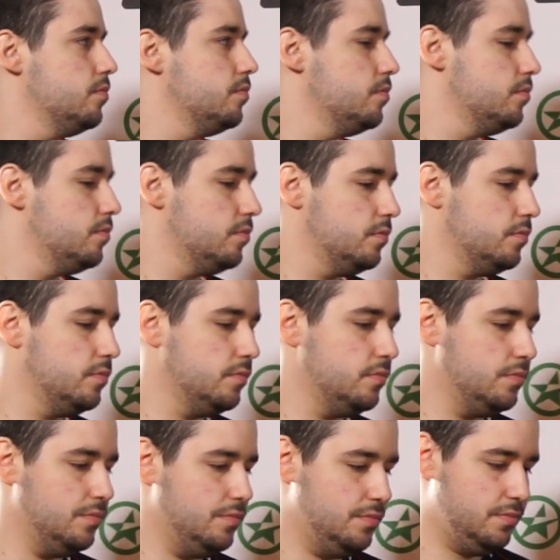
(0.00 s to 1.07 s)

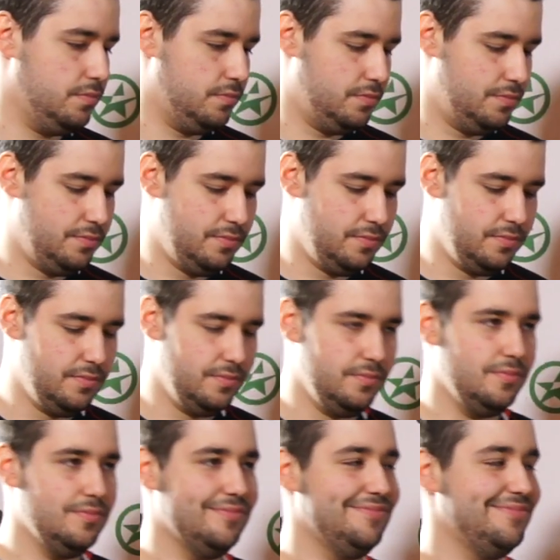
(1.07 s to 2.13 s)

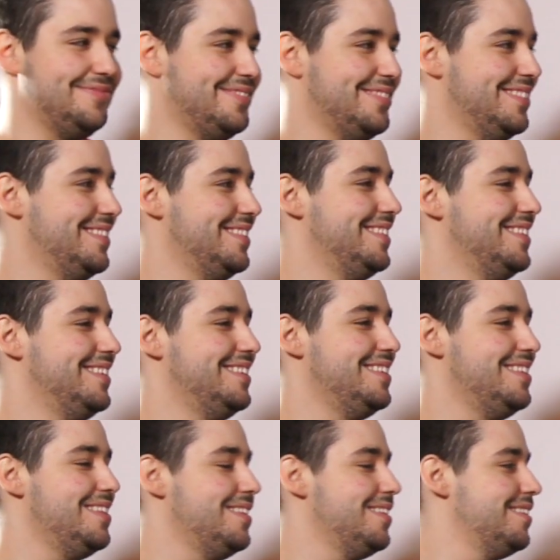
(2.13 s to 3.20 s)

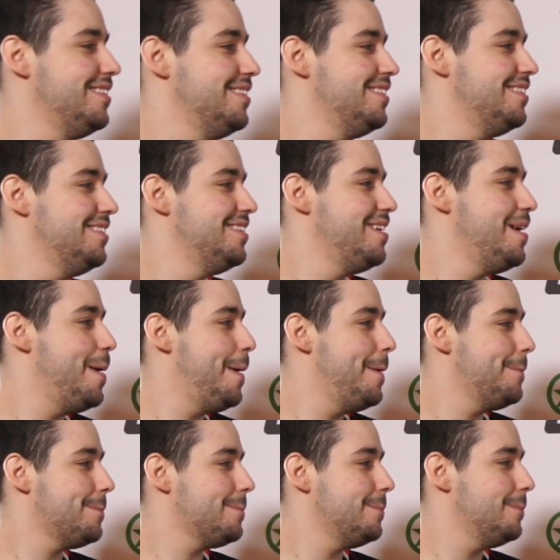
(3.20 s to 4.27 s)

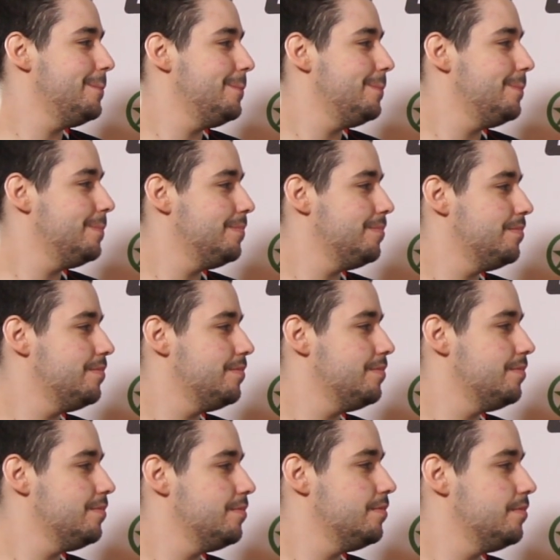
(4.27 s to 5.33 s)

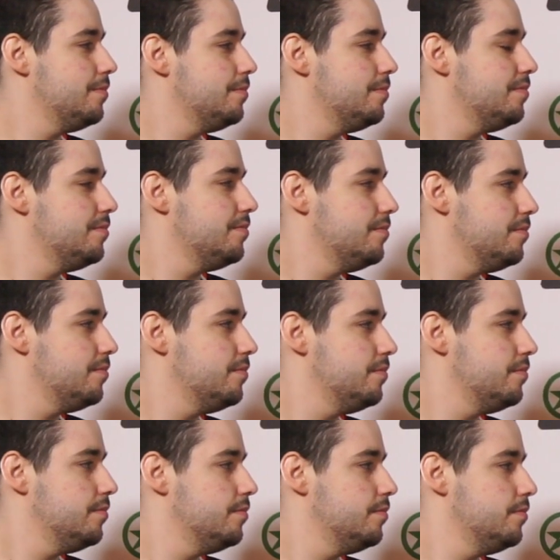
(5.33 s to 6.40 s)

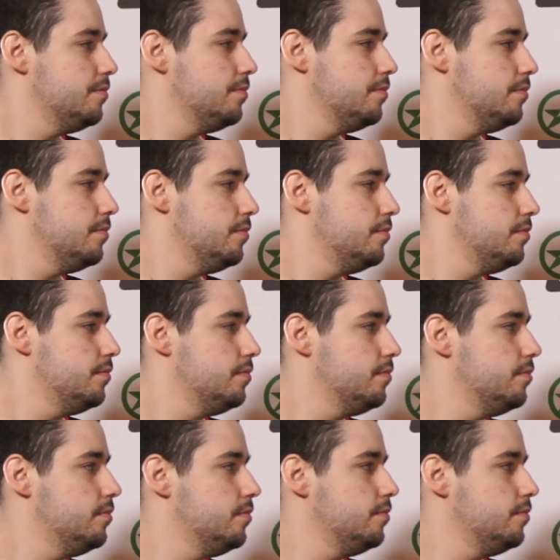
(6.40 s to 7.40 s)
(not speaking)